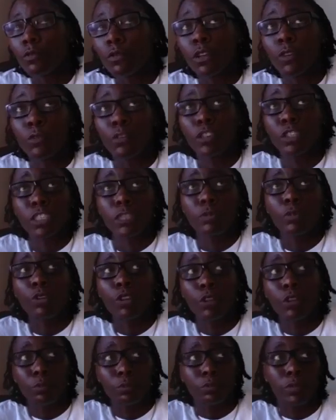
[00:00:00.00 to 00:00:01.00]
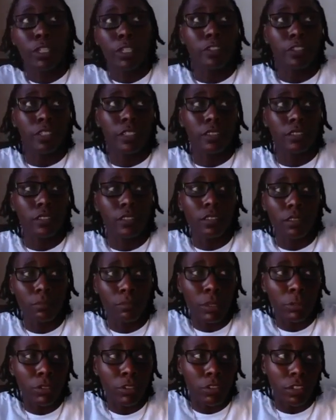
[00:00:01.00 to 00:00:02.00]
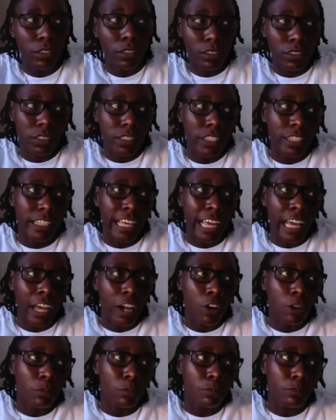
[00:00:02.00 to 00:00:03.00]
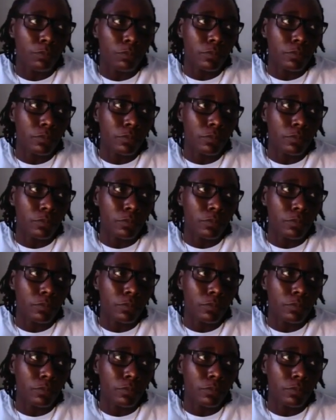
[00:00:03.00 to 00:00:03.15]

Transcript: for the sport period, people don't understand how